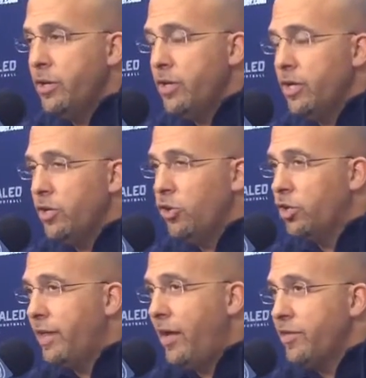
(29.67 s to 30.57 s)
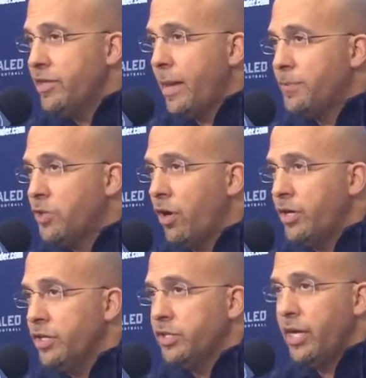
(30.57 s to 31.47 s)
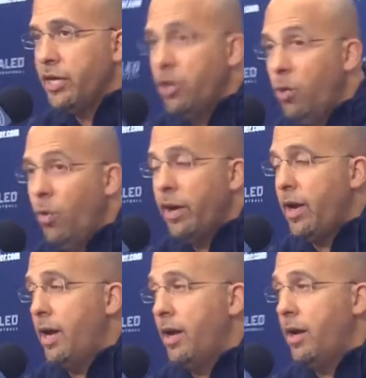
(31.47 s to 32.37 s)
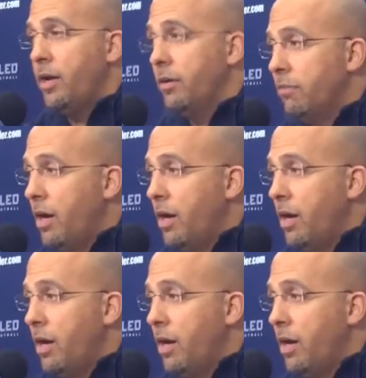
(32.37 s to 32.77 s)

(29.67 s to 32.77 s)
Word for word: you, know, you look down the depth chart and you say, you know what, I,